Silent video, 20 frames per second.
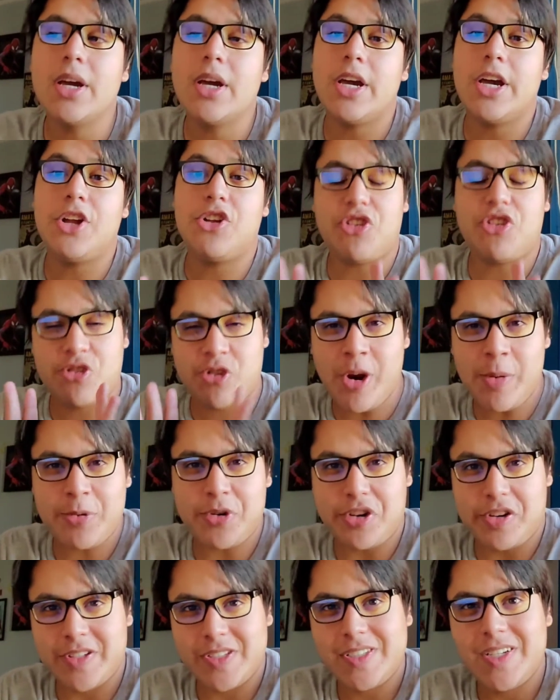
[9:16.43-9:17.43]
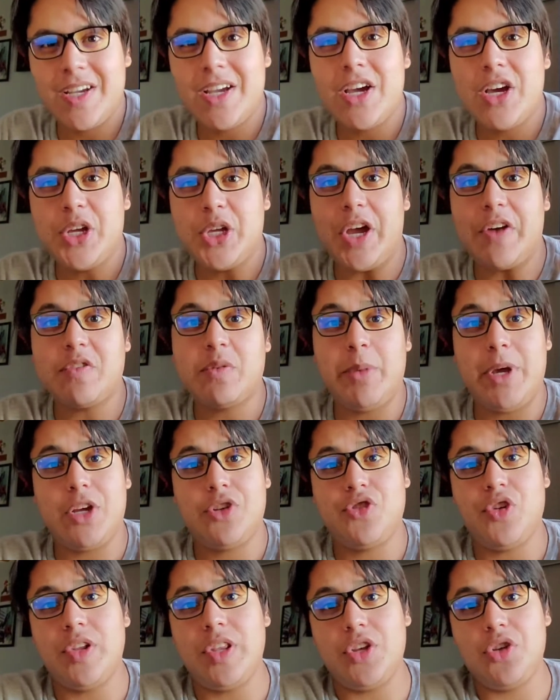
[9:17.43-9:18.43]
In your descriptions, you have to
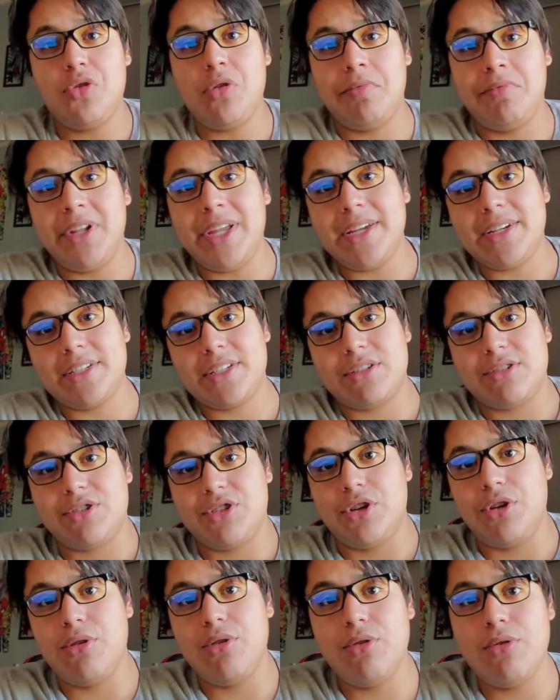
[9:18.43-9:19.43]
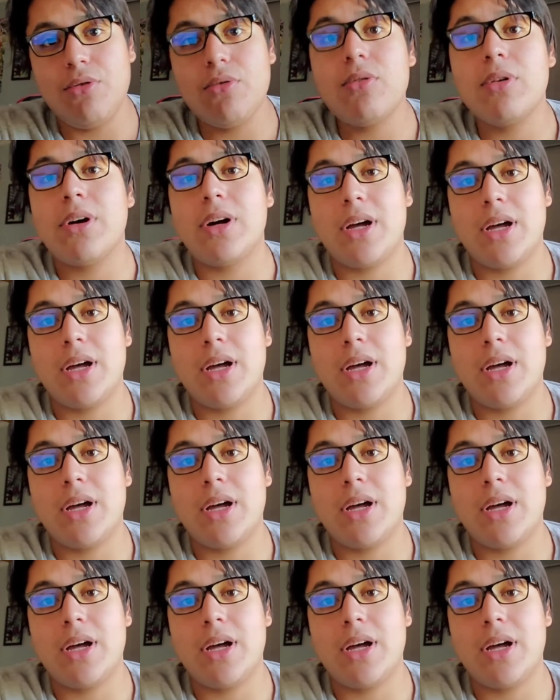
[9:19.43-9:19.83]
make sure that you have links to